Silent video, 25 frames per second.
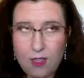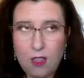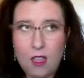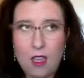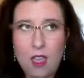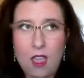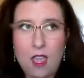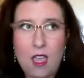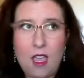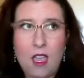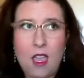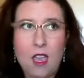
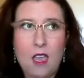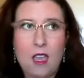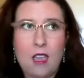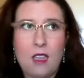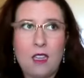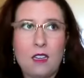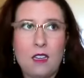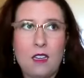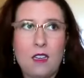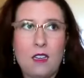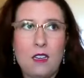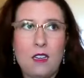
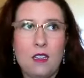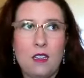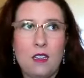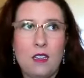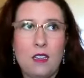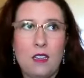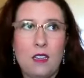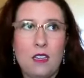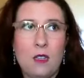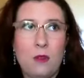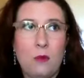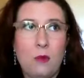and
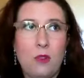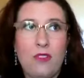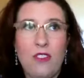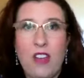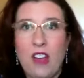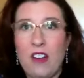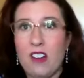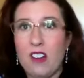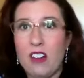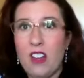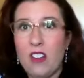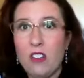then we
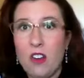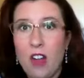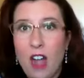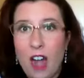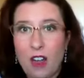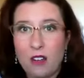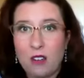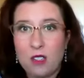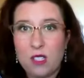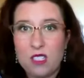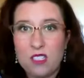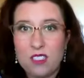found another
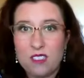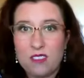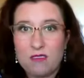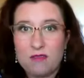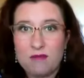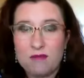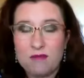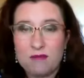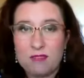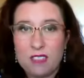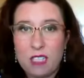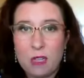house
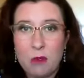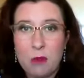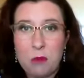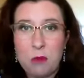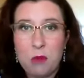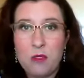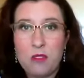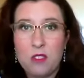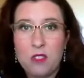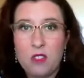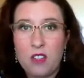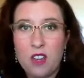and we
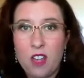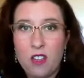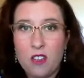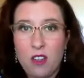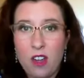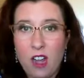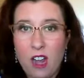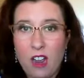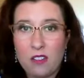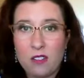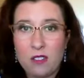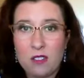moved to another
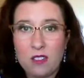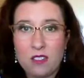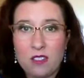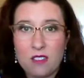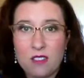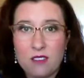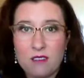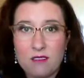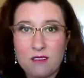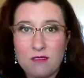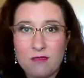house